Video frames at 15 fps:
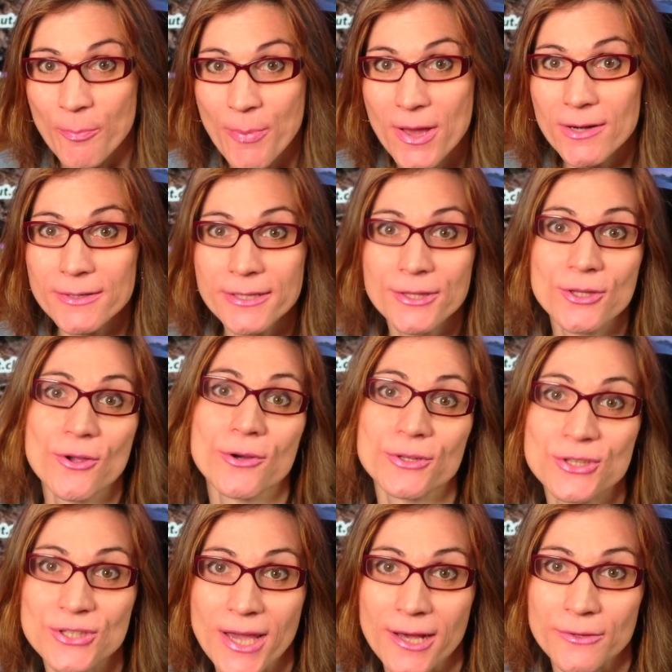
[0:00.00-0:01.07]
Build it
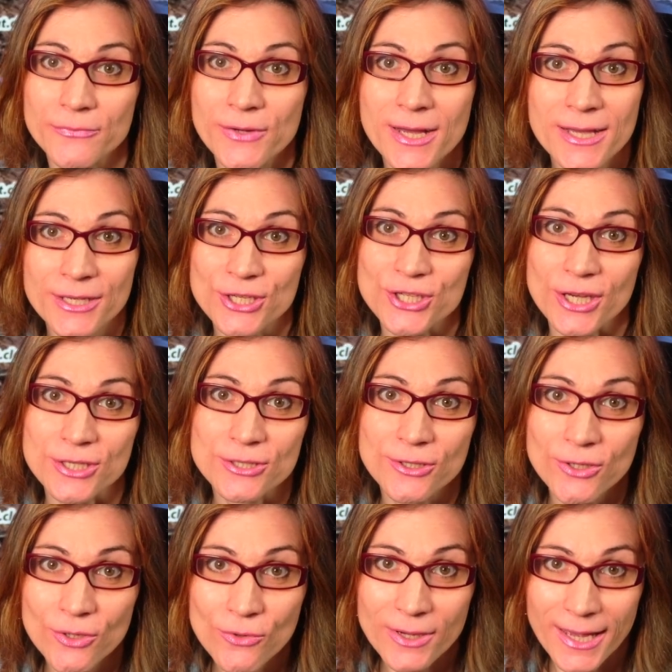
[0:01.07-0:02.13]
yourself.
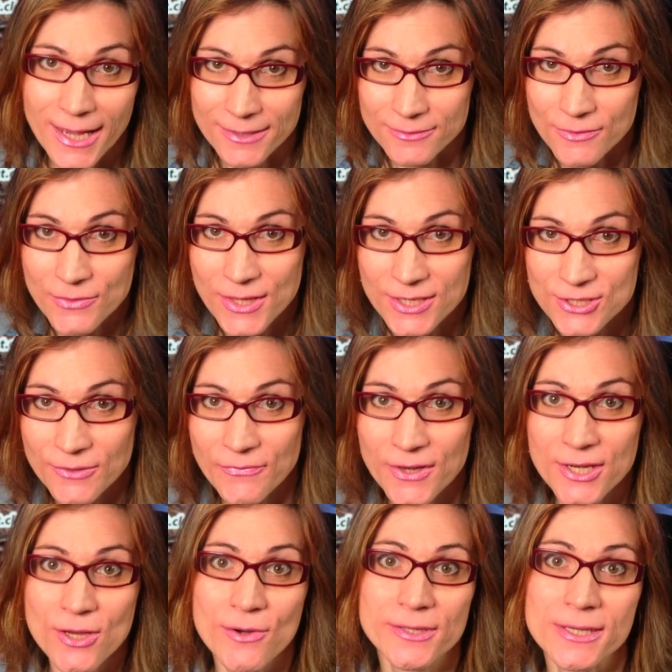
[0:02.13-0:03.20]
Just look at this
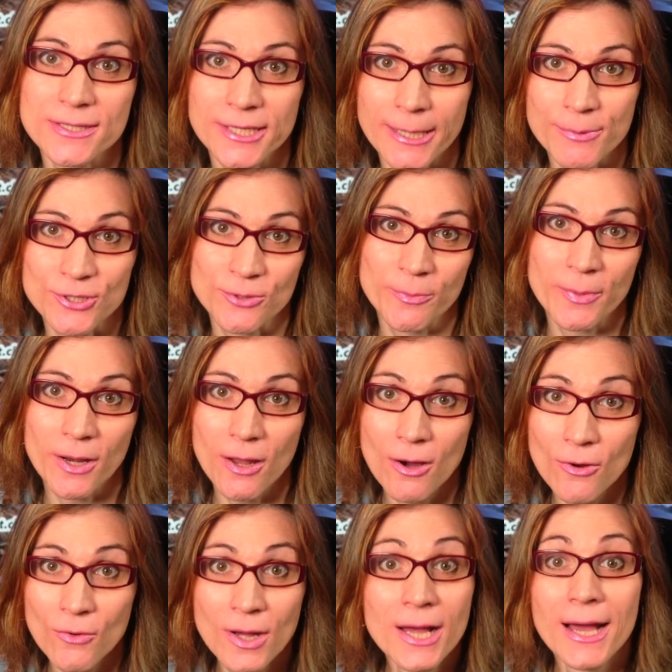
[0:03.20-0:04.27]
video description
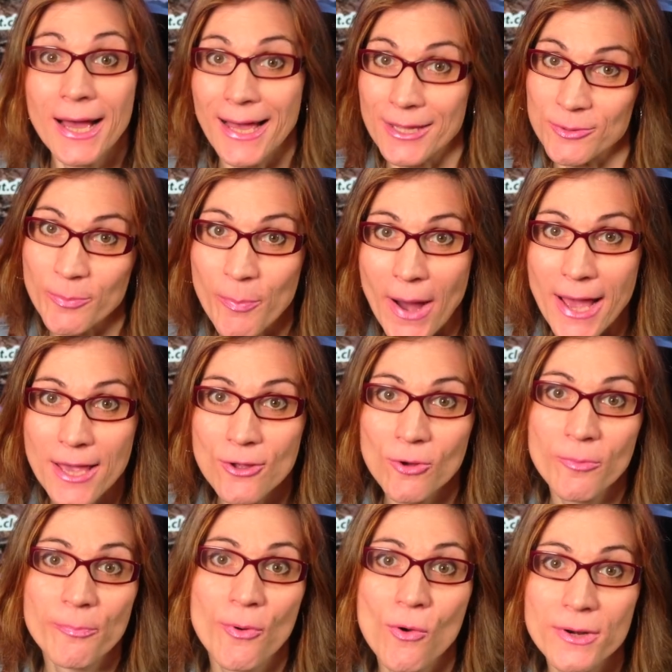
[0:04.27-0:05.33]
below and buy
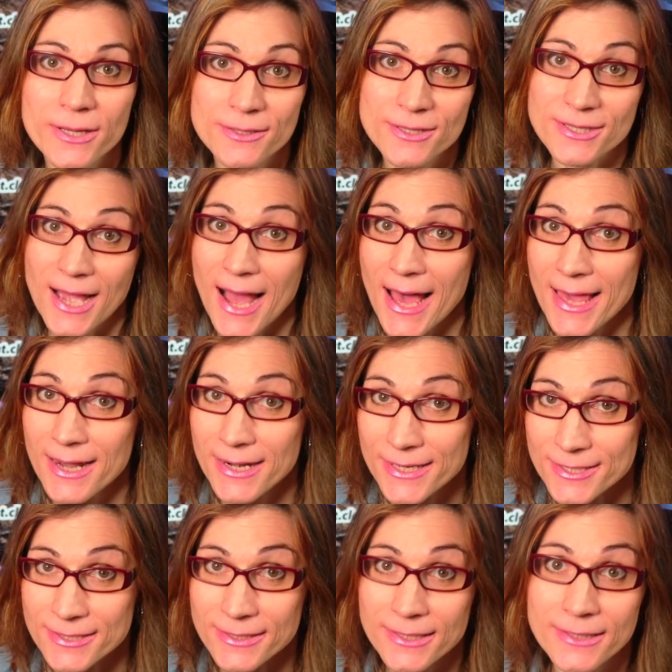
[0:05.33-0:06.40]
components I
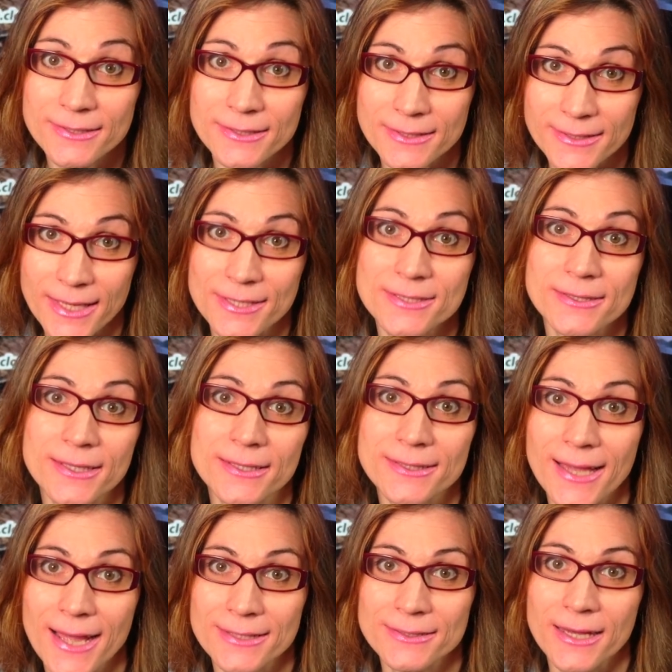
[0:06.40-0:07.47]
listed,
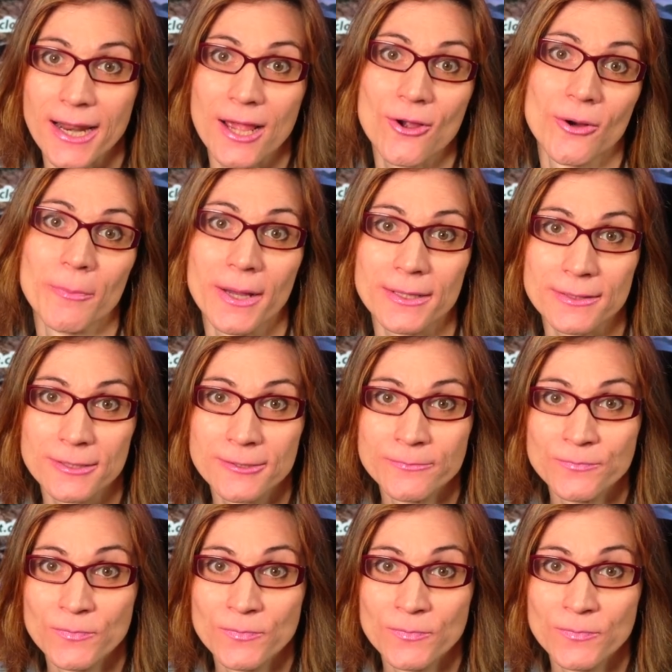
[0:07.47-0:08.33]
tested and recommend.